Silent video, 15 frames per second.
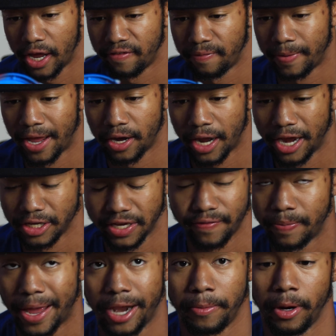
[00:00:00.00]
I've painted, I used to
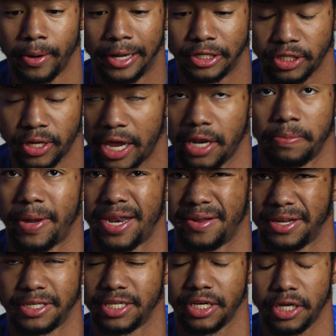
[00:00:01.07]
have a painted I just can't paint
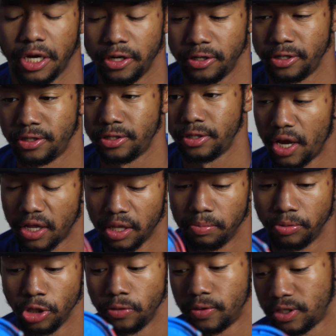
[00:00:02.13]
like six colors, and the
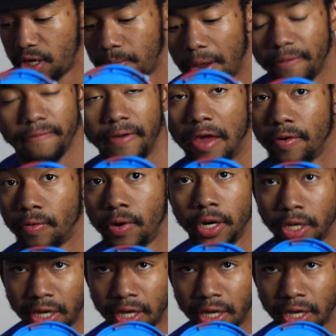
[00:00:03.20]
blue was like my favorite one,